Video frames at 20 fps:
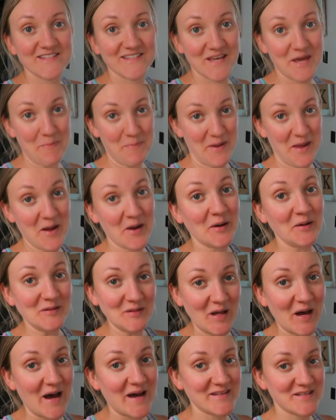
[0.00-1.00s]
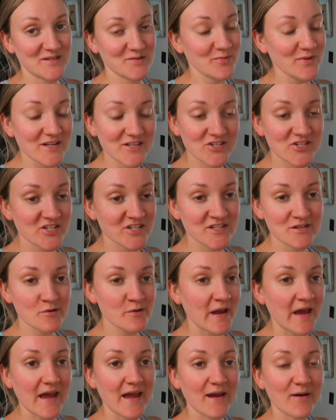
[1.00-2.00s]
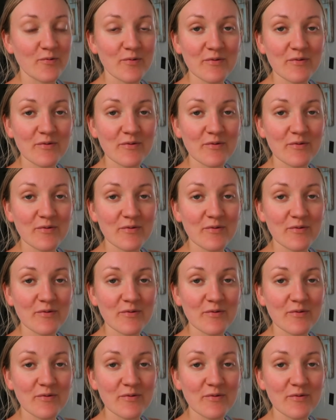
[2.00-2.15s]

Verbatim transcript: sleeping a lot, which is okay.